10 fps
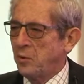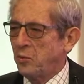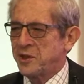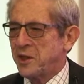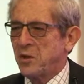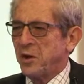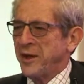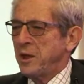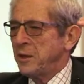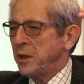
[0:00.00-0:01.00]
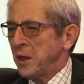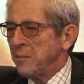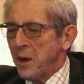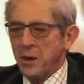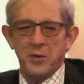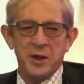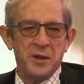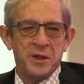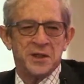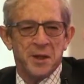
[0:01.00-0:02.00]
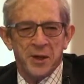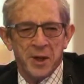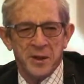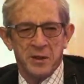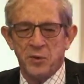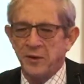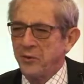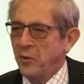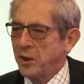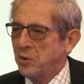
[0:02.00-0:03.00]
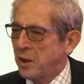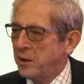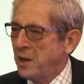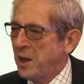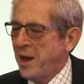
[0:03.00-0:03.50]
which they call the Indian Empire, or Indian subcontinent, whatever you want to call it.